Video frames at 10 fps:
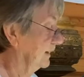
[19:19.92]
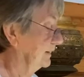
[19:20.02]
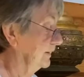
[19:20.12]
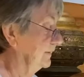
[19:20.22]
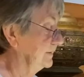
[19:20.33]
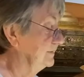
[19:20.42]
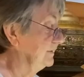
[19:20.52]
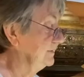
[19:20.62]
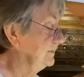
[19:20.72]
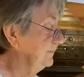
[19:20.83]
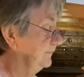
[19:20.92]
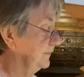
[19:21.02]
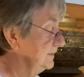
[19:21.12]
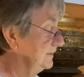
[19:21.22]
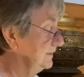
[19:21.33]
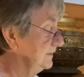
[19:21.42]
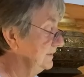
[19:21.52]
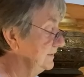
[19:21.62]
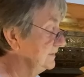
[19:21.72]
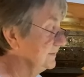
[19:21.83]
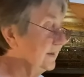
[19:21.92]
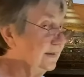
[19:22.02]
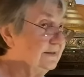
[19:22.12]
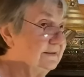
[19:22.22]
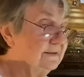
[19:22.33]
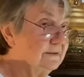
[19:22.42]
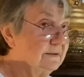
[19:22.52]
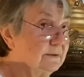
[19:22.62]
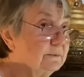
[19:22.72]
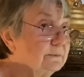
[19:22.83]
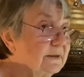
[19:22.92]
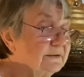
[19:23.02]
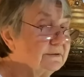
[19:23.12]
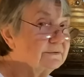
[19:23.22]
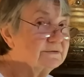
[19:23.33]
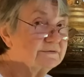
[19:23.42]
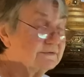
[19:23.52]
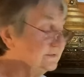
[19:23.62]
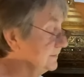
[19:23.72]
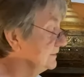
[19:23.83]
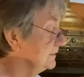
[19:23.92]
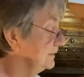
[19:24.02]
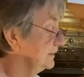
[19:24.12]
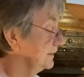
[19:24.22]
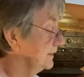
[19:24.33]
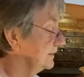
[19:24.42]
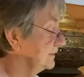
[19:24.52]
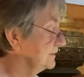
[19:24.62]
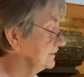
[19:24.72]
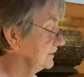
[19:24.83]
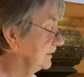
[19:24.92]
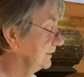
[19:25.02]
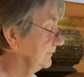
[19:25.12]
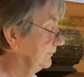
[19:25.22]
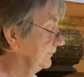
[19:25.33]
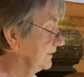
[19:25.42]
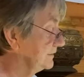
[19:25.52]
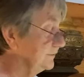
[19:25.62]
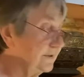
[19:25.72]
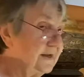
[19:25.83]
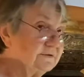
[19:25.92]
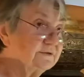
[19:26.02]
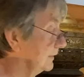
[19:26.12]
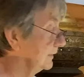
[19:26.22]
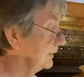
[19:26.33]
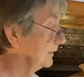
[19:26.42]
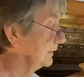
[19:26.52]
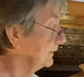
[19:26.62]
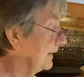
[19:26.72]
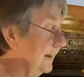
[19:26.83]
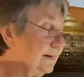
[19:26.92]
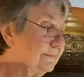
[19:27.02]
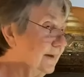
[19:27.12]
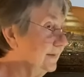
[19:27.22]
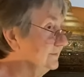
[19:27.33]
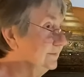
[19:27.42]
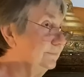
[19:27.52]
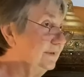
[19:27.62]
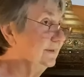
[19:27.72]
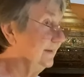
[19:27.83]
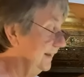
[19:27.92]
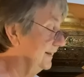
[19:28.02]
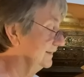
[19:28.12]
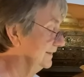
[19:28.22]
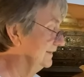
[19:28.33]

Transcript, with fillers: Now that's easy for the Buddha to say, oh, I noticed this, this um, distraction and it will not arise in me again.